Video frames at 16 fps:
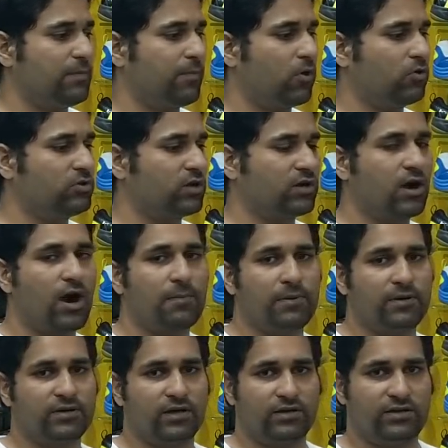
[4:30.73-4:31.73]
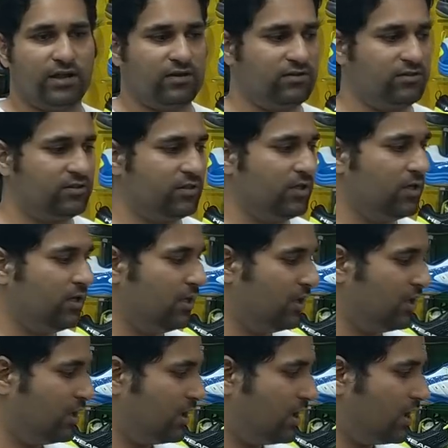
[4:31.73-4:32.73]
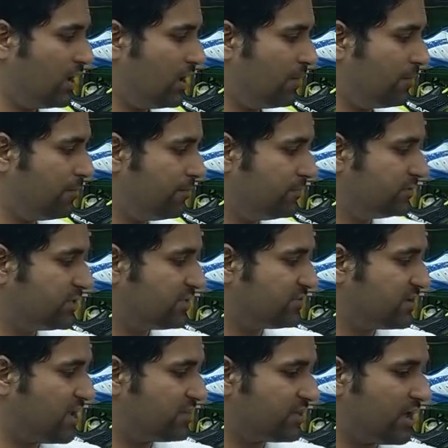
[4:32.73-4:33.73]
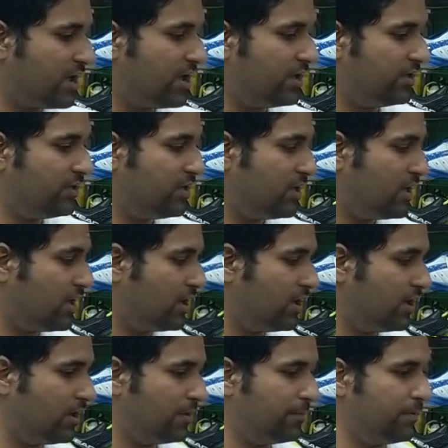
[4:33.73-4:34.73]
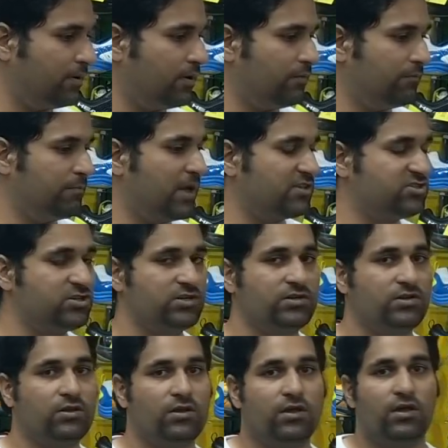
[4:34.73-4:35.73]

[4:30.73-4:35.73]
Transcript: about the carbon contents. Just as I mentioned